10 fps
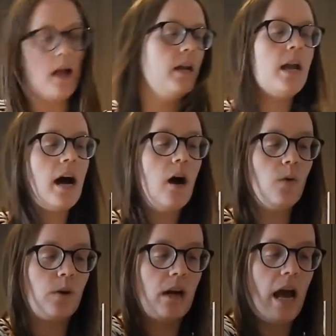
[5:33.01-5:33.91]
And
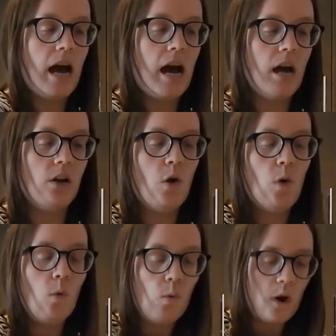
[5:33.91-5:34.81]
now we're gonna add
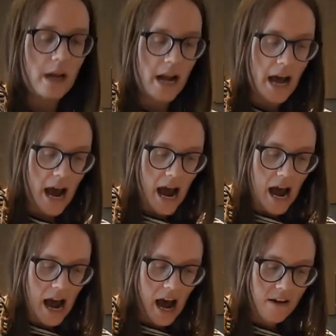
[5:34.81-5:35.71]

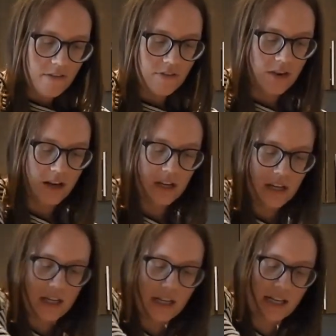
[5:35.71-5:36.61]
1.5